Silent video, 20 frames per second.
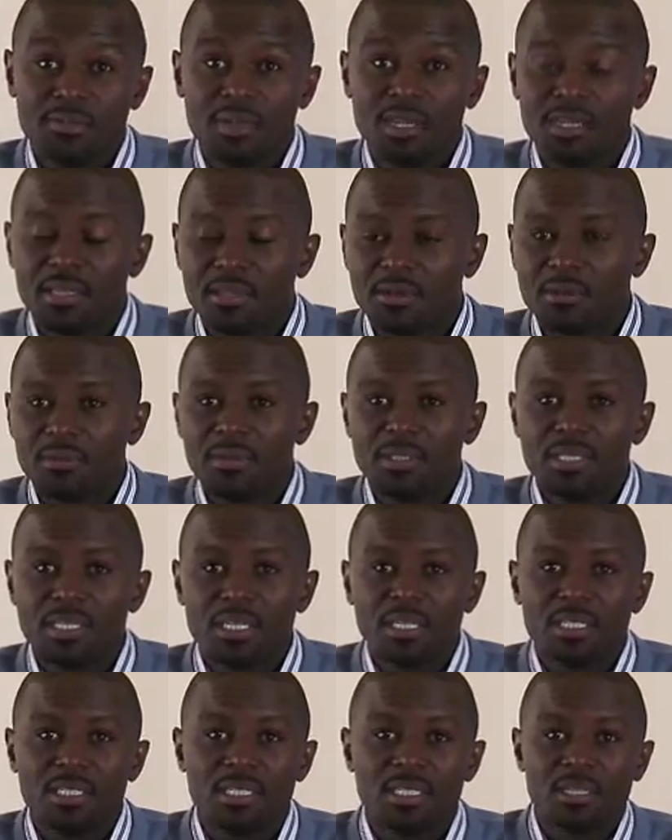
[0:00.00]
clinical
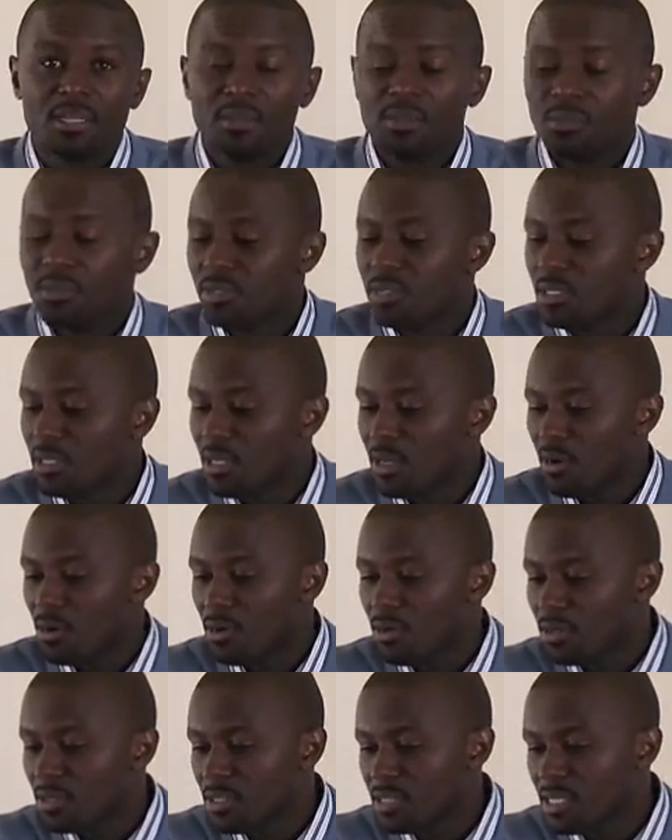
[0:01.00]
research include
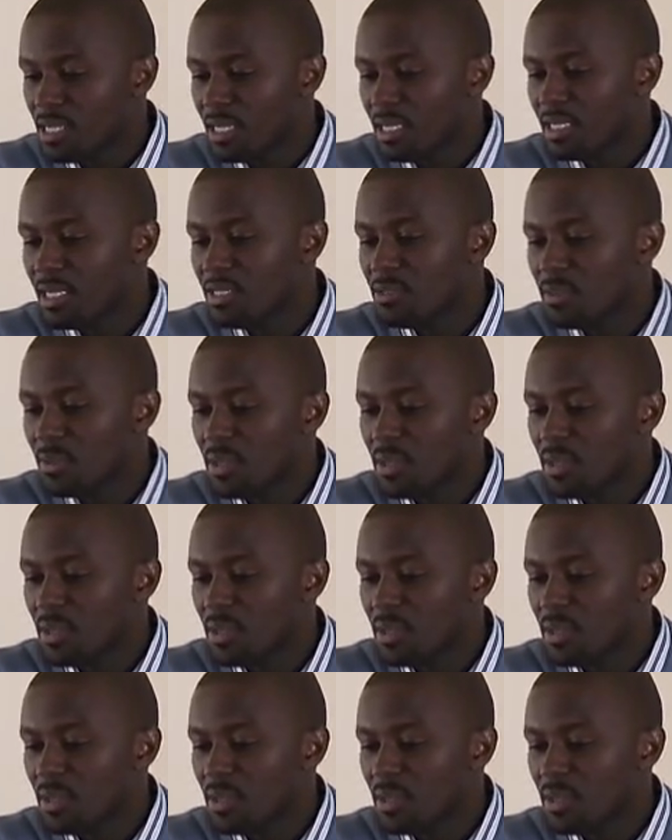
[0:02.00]
cohort studies,